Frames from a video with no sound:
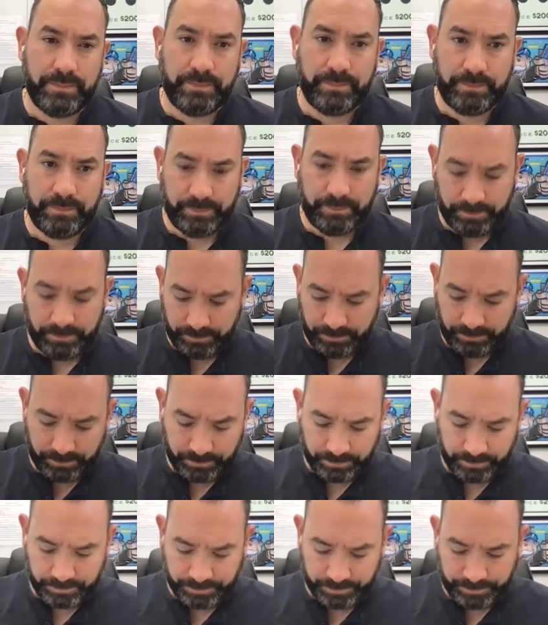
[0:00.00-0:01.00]

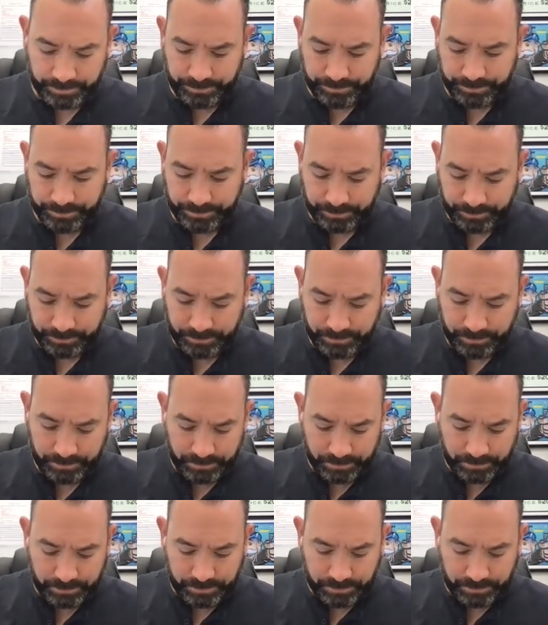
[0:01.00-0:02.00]

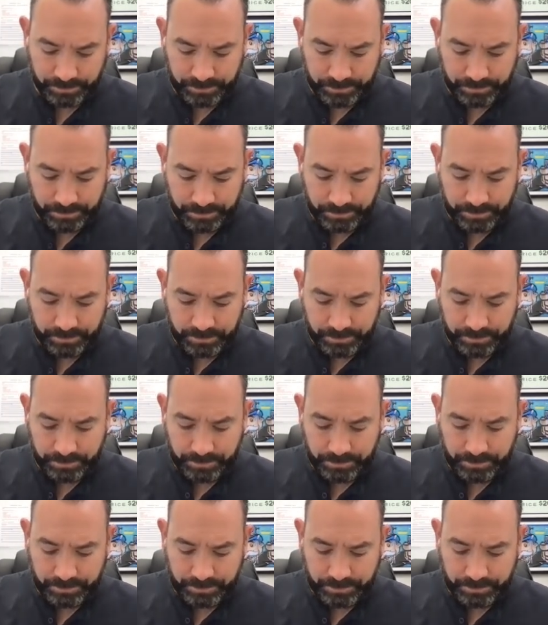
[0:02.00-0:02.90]
This person isn't speaking.